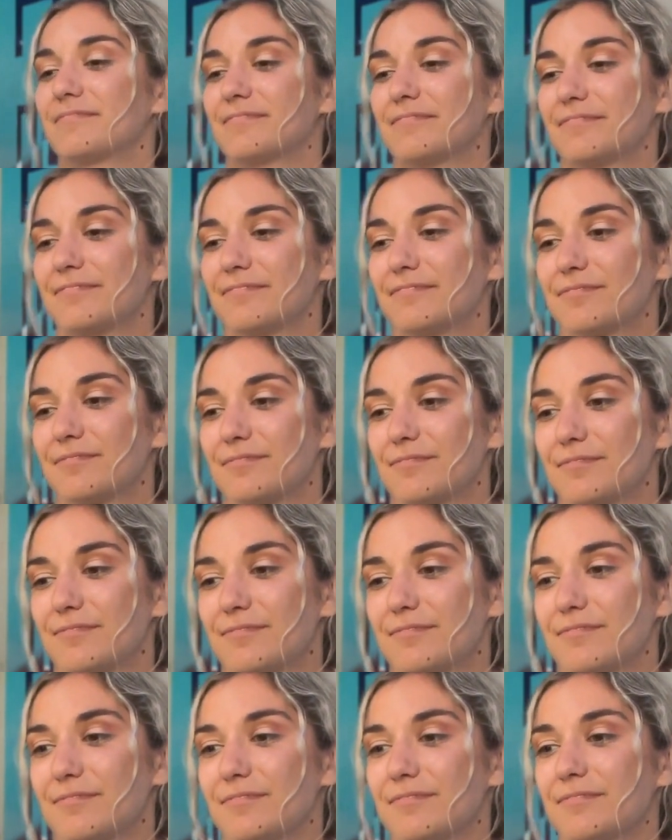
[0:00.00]

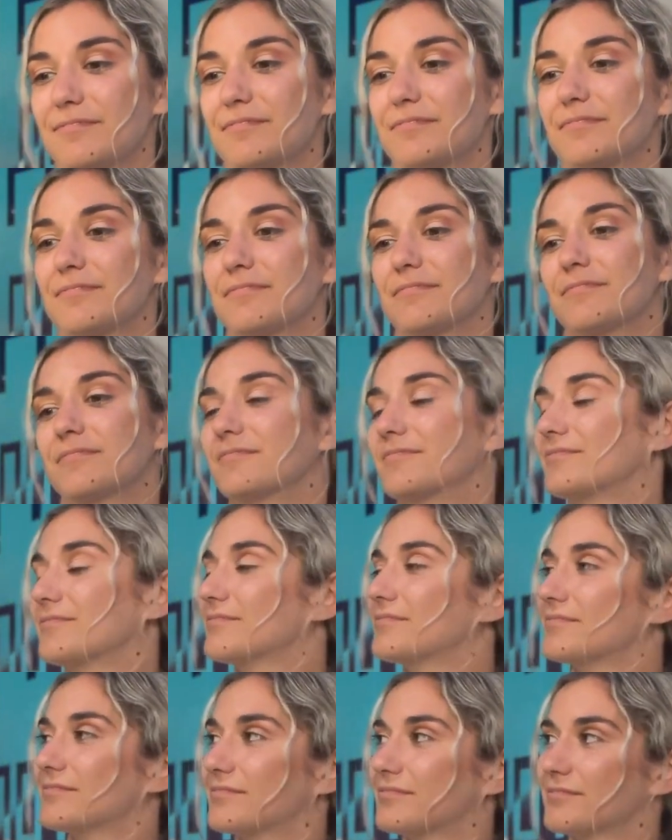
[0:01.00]

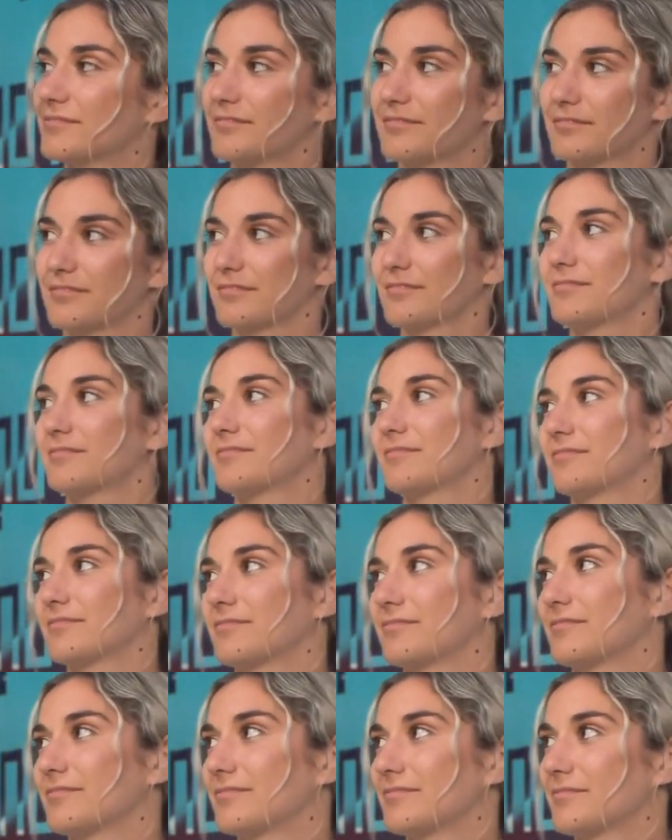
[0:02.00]

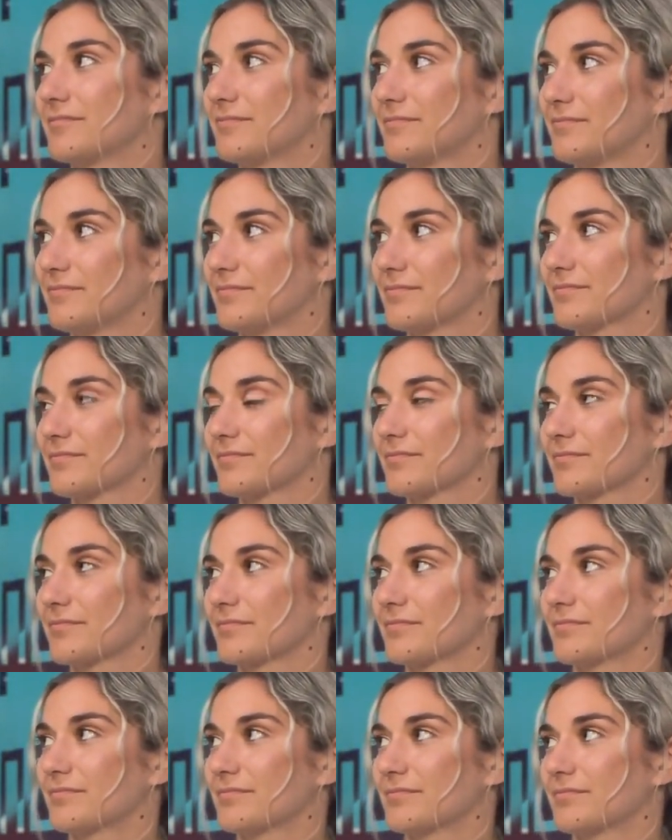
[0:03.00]

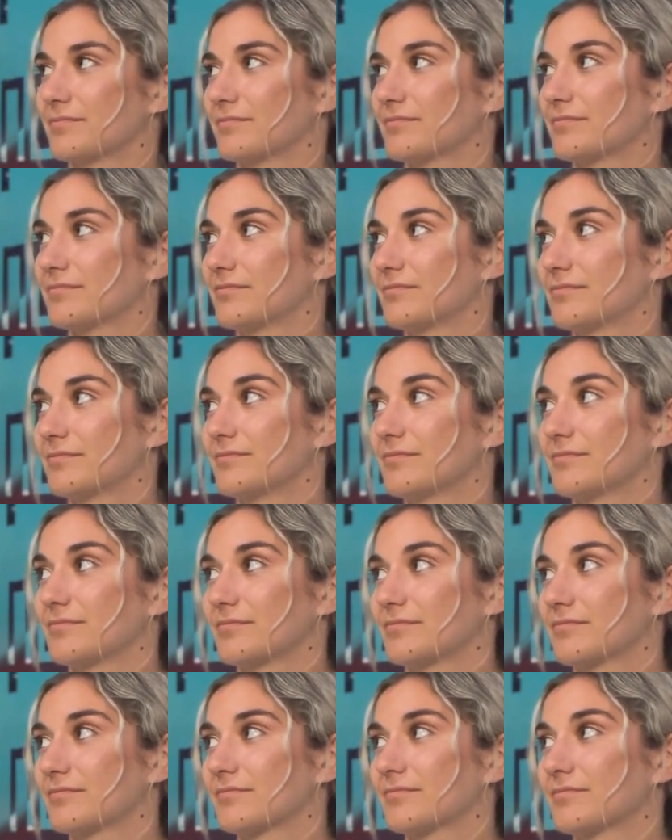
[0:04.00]

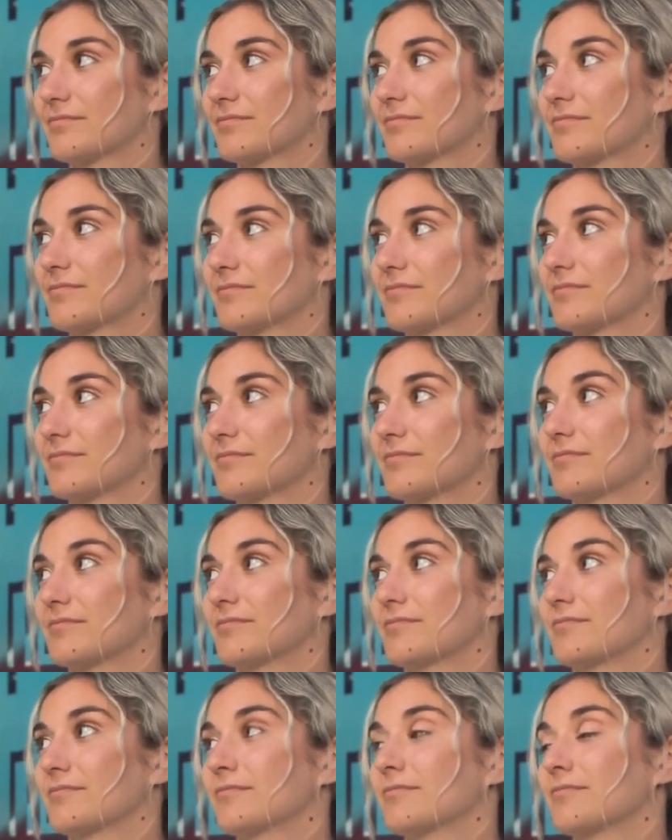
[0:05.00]

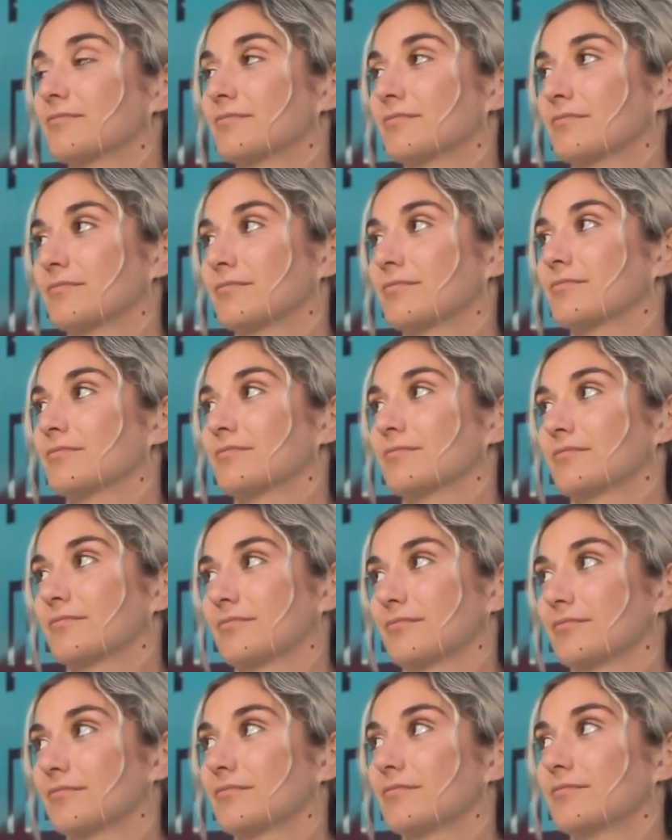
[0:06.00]
(not speaking)